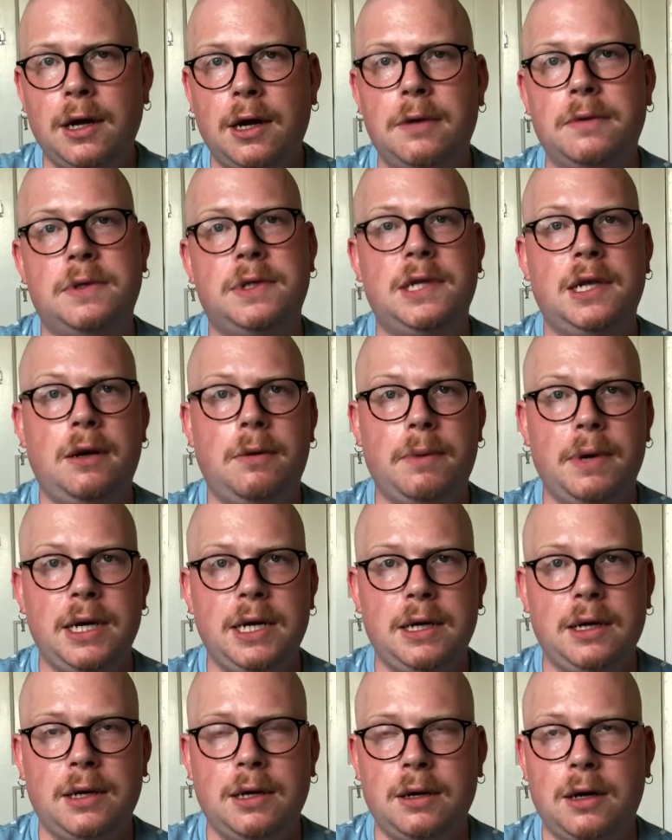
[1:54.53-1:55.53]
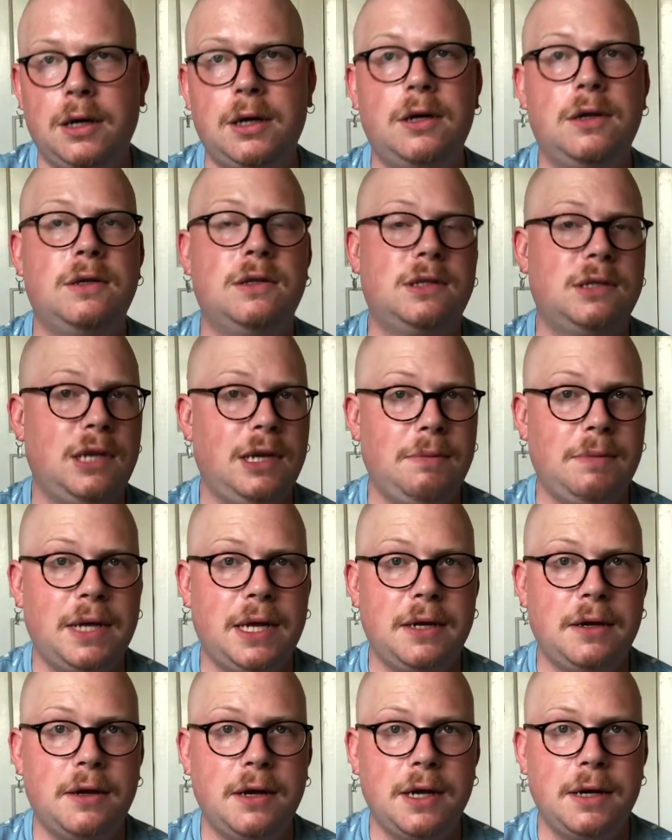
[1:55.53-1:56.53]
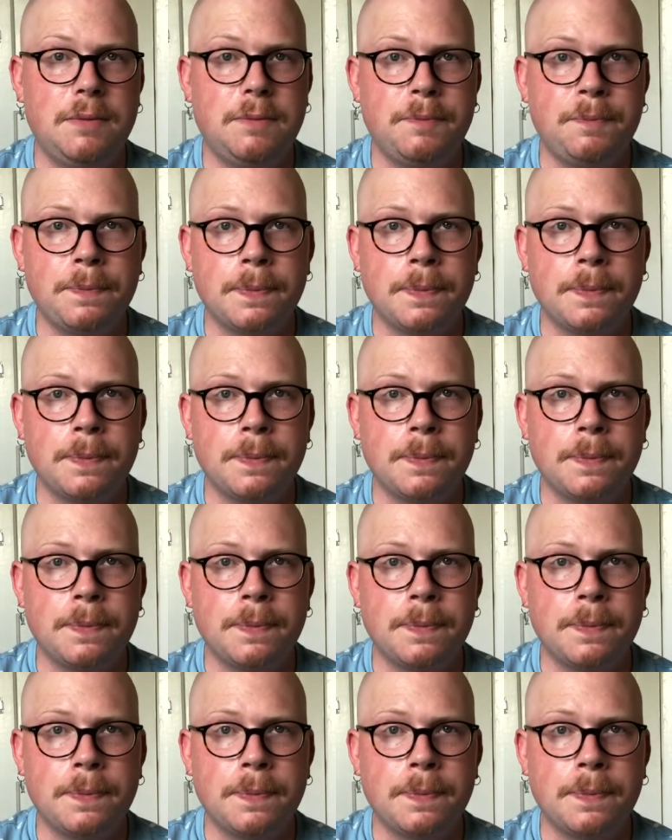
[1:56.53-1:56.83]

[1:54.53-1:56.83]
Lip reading: I was still awake. I couldn't sleep that night.